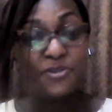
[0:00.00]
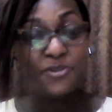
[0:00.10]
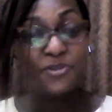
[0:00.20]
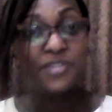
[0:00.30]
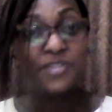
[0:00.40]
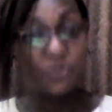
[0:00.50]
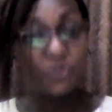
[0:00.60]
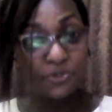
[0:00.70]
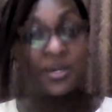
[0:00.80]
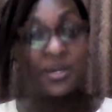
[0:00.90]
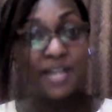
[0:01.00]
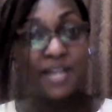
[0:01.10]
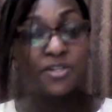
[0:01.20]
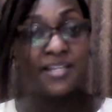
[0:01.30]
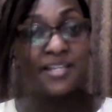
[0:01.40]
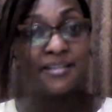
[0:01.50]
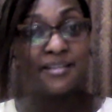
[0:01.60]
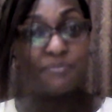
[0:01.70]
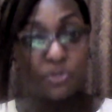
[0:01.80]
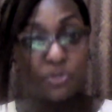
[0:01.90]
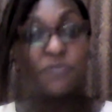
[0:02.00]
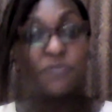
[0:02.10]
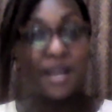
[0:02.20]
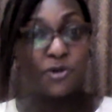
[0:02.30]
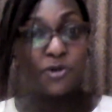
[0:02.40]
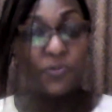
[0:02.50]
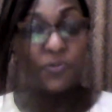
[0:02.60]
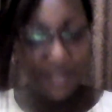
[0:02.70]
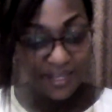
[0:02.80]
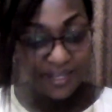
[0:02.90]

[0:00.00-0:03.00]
You can actually build back hope.